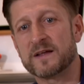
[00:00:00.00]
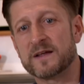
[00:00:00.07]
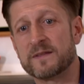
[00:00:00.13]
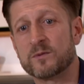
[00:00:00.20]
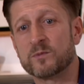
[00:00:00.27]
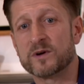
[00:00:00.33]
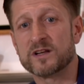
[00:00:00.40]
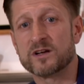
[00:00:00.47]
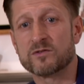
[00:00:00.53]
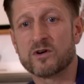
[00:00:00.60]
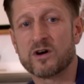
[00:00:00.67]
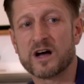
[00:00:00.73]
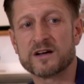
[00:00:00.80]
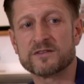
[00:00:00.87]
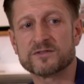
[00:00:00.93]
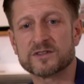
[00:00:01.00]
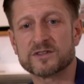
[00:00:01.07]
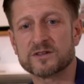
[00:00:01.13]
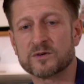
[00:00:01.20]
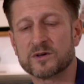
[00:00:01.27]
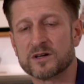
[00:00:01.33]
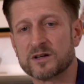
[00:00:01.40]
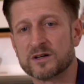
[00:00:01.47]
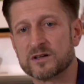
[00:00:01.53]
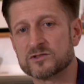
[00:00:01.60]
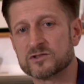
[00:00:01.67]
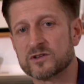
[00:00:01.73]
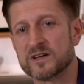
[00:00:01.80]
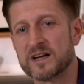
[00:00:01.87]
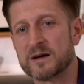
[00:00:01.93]
and then when he arrived
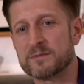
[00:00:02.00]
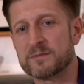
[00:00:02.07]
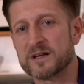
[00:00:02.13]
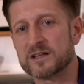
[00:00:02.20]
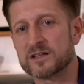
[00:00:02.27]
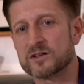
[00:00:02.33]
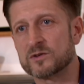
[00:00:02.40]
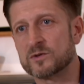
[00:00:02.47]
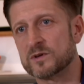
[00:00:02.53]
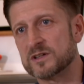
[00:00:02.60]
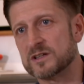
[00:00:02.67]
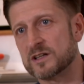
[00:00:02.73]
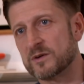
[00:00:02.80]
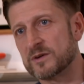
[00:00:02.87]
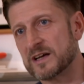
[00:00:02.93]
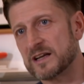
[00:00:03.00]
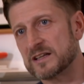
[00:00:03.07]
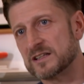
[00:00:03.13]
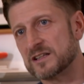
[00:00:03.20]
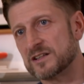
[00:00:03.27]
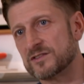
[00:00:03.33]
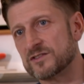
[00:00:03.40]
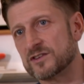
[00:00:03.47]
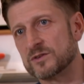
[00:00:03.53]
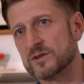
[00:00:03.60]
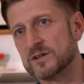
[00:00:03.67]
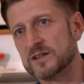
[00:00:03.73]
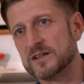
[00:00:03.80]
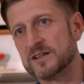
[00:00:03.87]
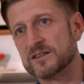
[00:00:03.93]
during our medical, he had an issue
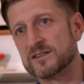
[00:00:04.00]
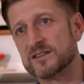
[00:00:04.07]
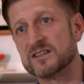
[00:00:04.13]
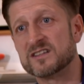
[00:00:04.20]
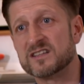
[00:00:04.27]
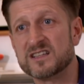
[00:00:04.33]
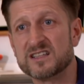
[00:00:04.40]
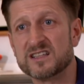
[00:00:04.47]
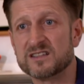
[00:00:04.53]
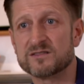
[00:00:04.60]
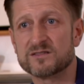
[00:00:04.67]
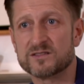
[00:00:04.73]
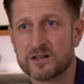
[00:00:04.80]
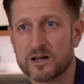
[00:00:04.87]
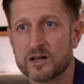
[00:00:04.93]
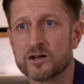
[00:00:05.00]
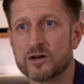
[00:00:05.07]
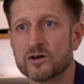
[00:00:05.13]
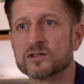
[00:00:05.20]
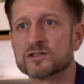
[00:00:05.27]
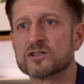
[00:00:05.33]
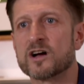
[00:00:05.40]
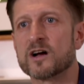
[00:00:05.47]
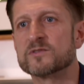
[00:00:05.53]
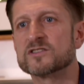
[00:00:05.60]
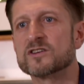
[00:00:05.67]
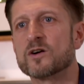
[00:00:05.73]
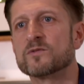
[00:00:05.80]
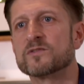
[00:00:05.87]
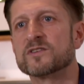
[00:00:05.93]
that needed a long time
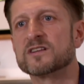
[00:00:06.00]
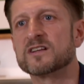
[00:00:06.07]
resolving.